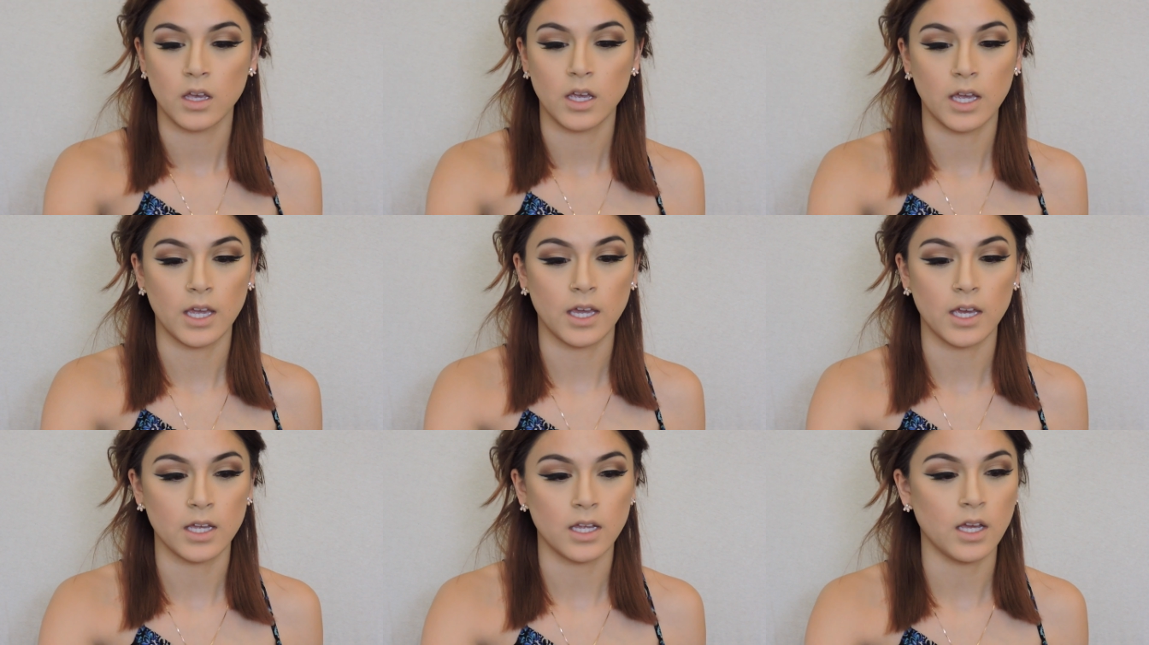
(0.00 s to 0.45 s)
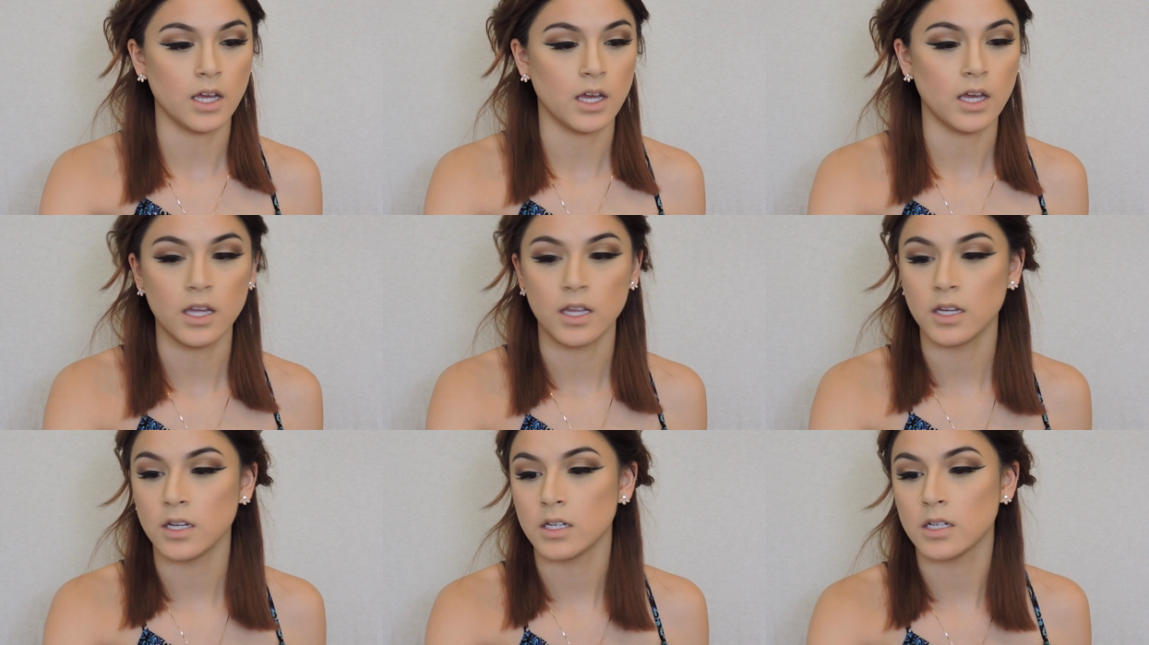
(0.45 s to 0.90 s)

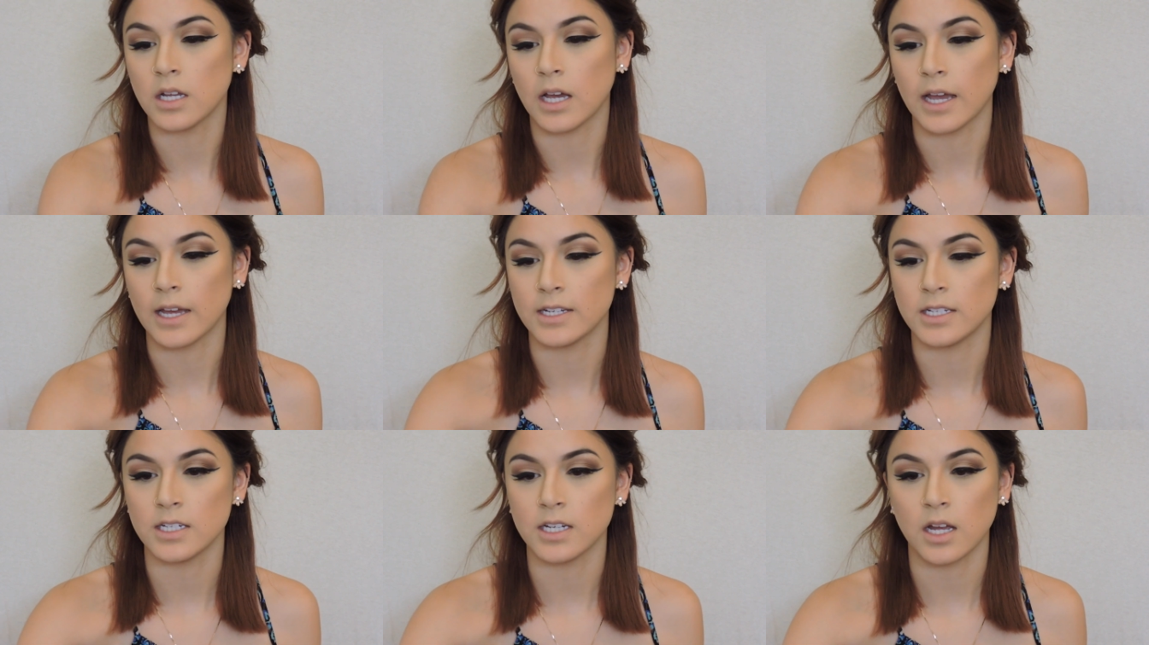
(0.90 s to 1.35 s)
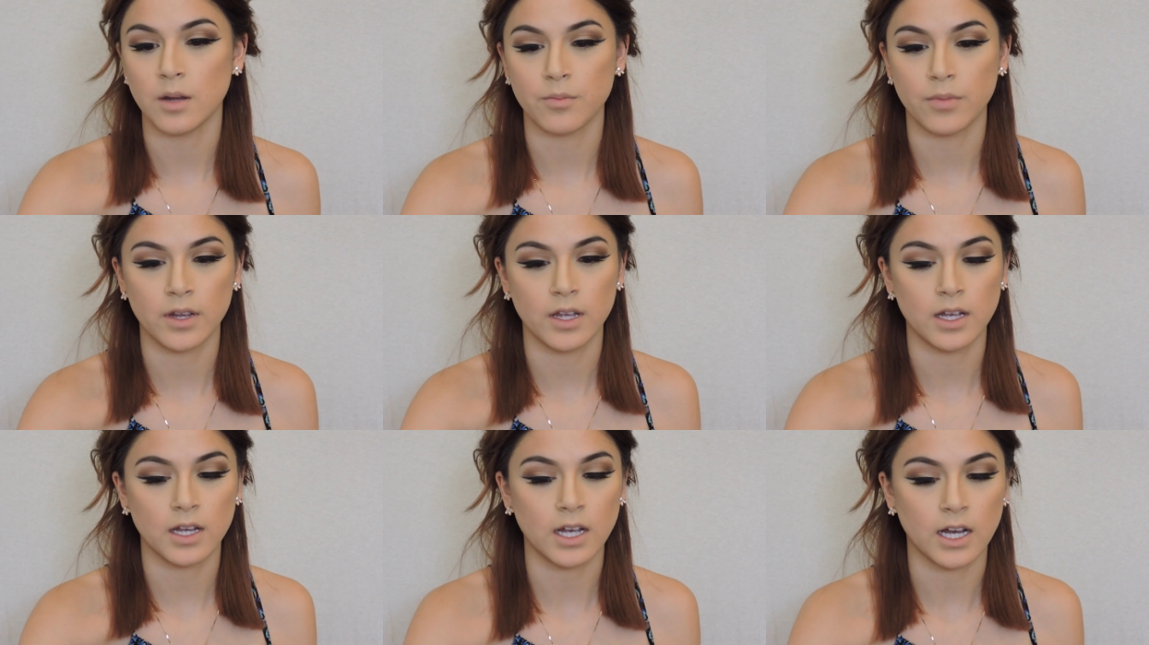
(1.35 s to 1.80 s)
And I did not
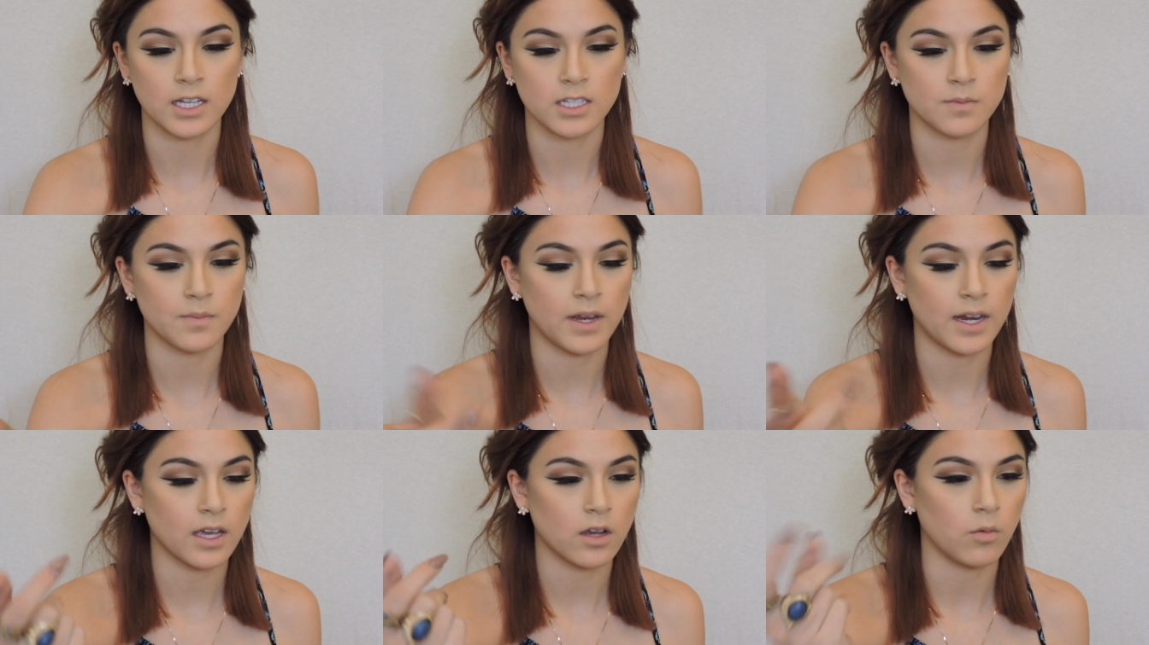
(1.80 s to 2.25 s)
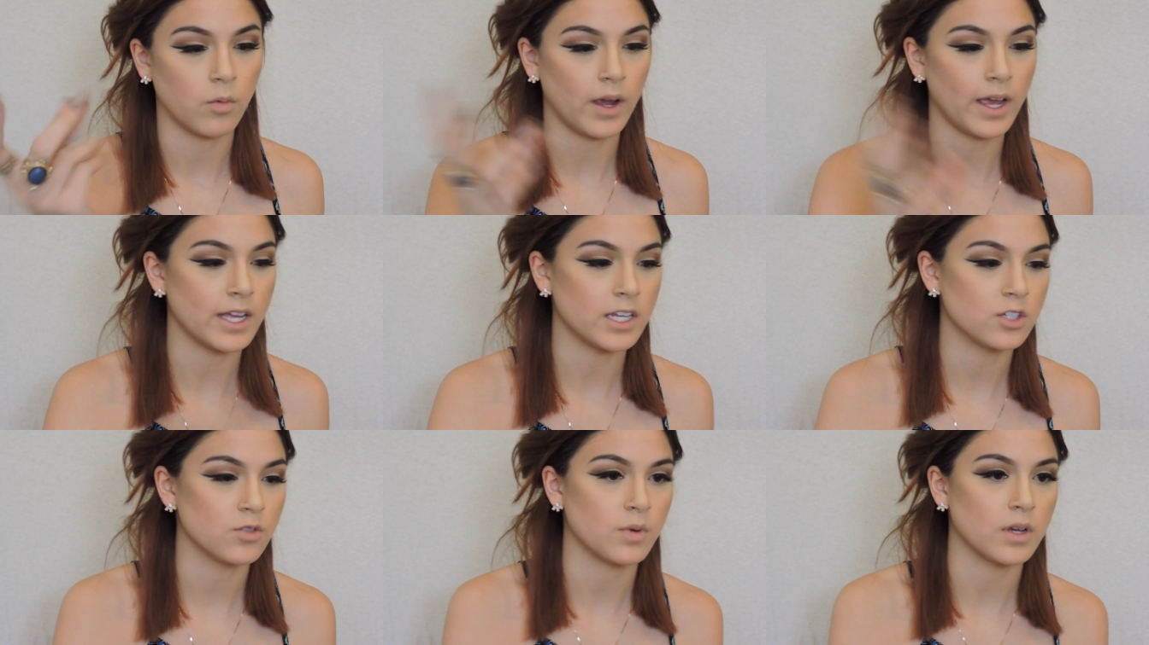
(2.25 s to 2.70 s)
bring a cosmetic
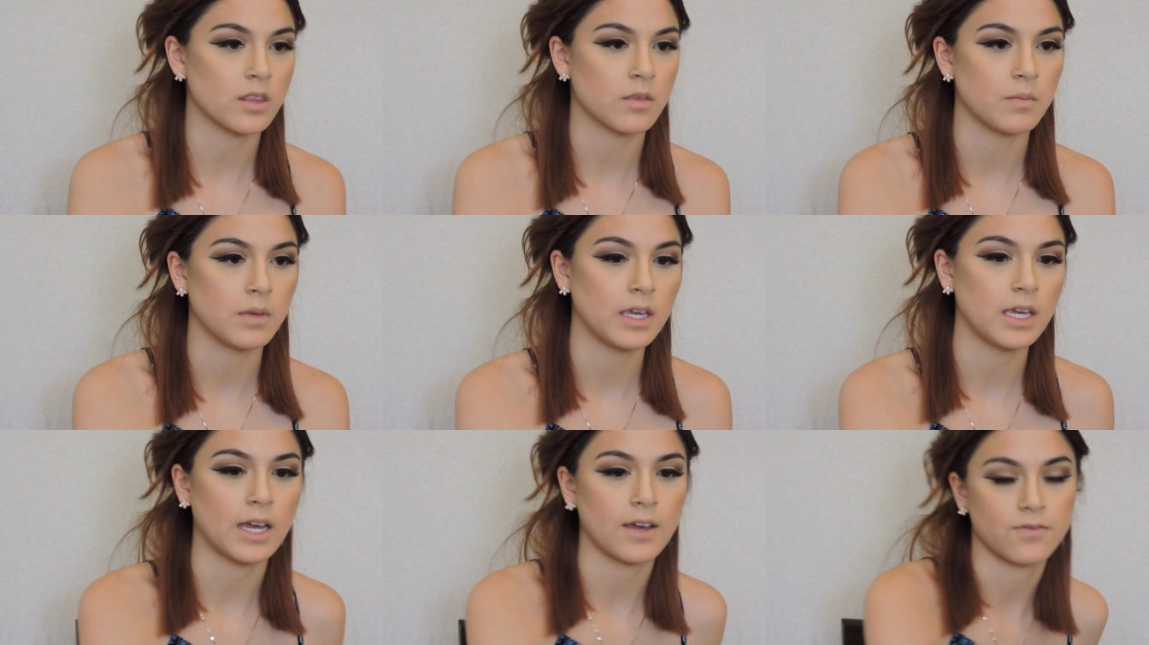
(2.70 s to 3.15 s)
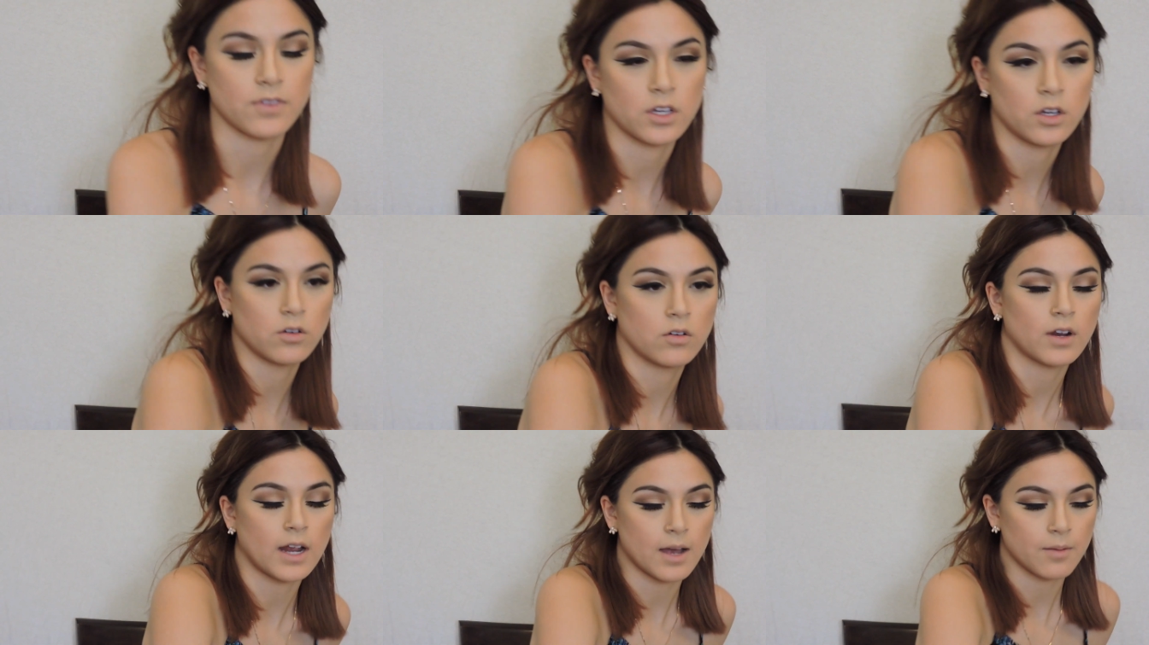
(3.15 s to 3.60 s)
wedge with me. I
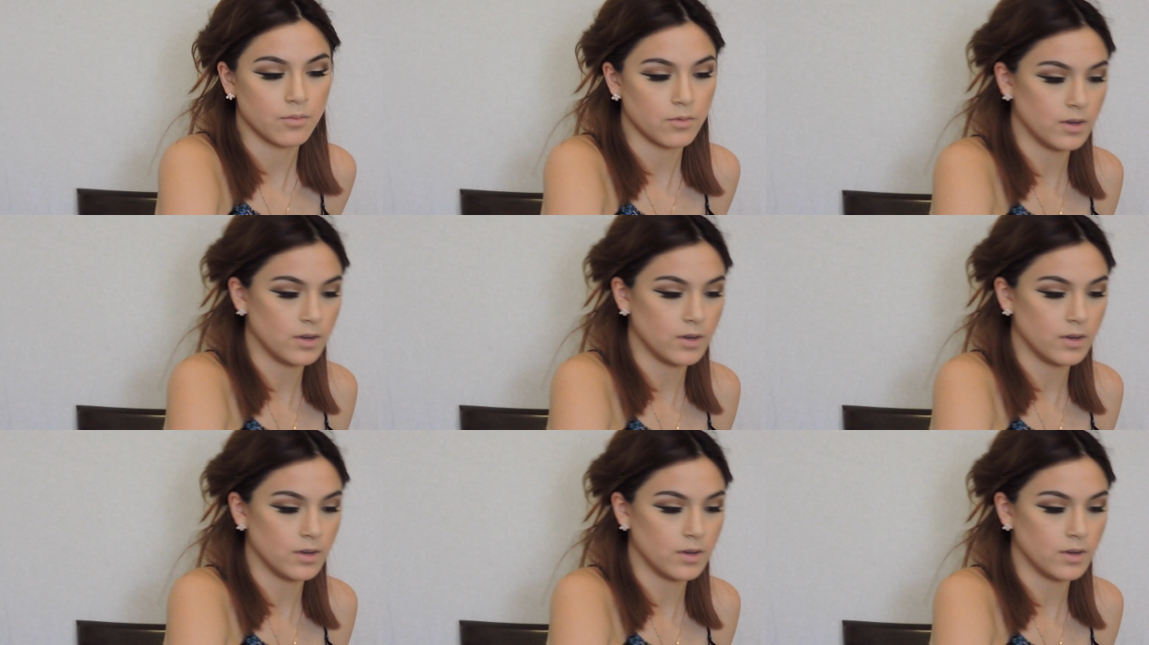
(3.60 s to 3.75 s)
will grab